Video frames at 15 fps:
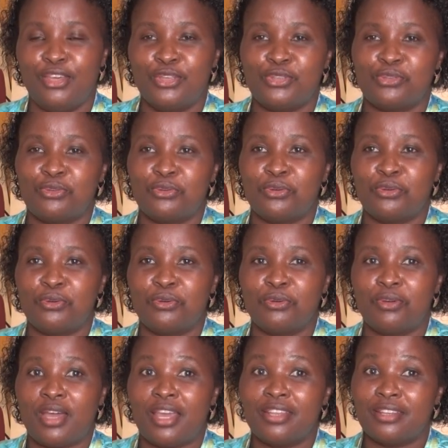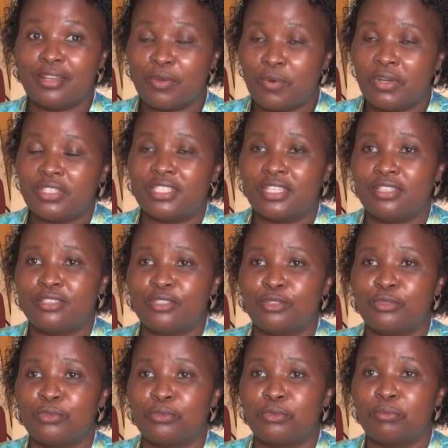So I really wanted
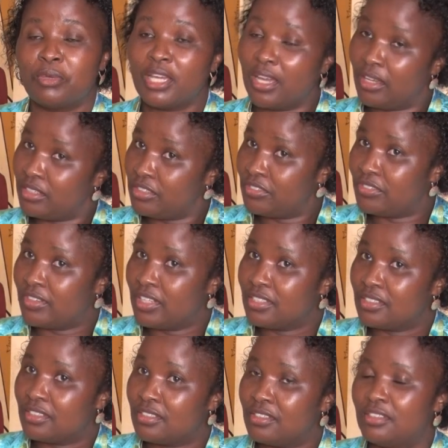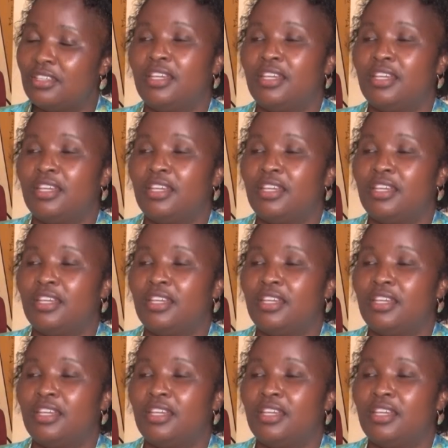to make a difference